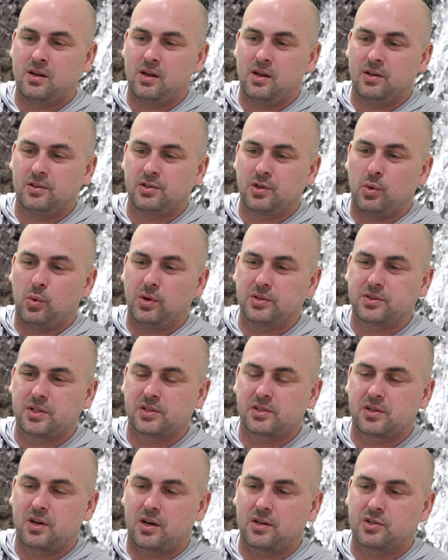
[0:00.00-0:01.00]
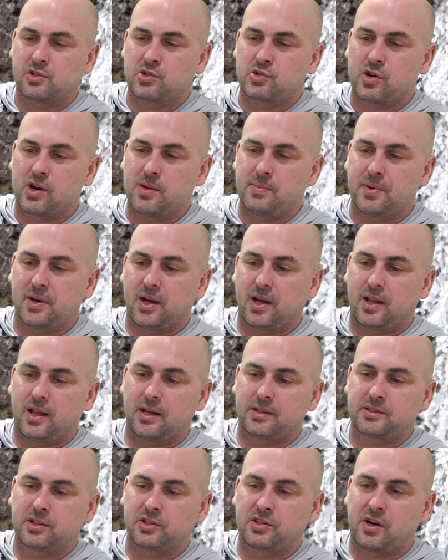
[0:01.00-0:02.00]
So once it starts dripping, I
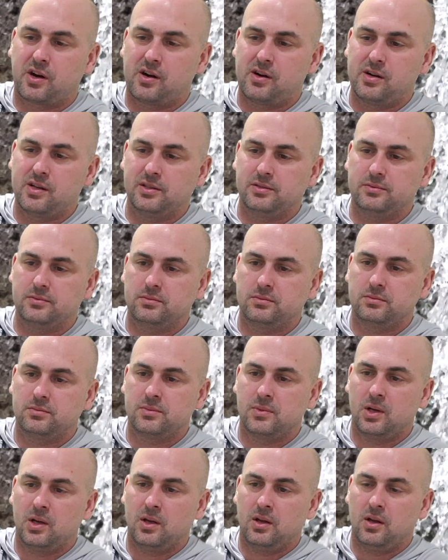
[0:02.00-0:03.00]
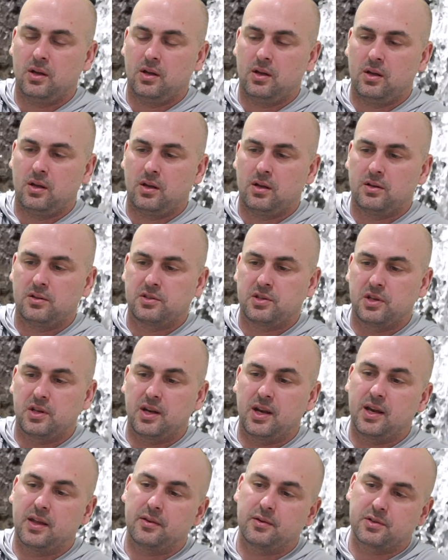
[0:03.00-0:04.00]
like to turn it to
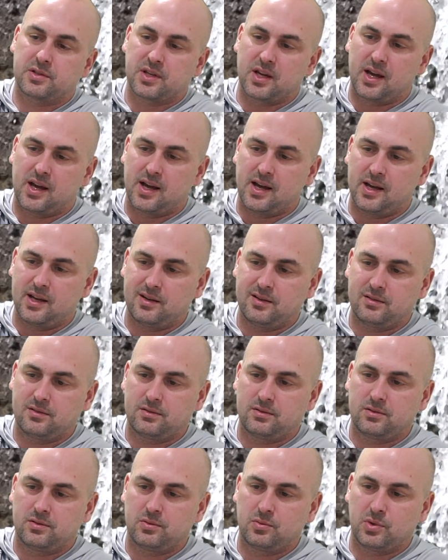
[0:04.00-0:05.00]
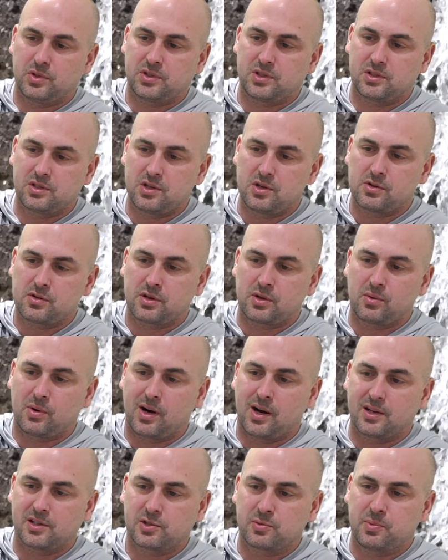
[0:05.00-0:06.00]
the other side, which is usually where
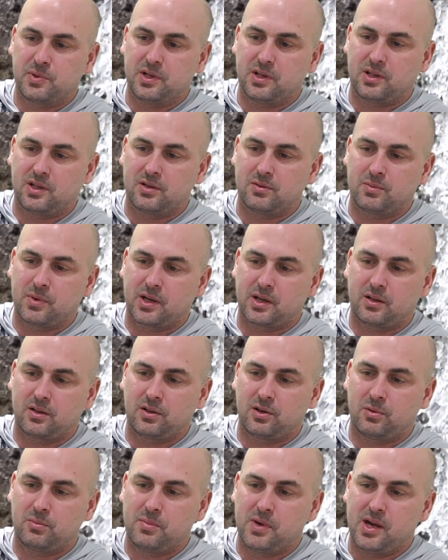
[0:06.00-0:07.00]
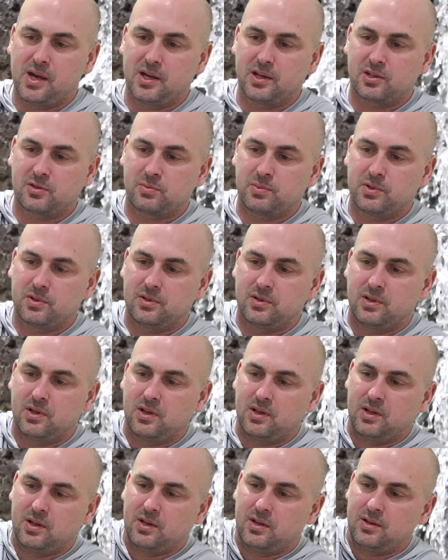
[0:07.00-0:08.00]
I spill it and make a little mess, but
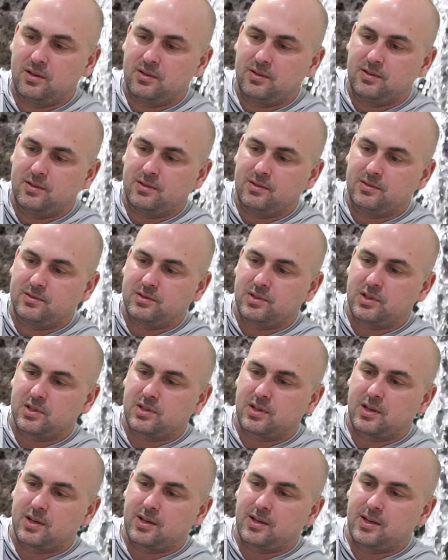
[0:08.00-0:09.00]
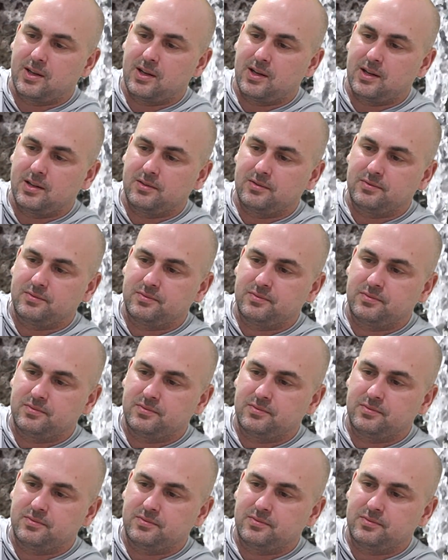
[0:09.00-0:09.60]
just like that.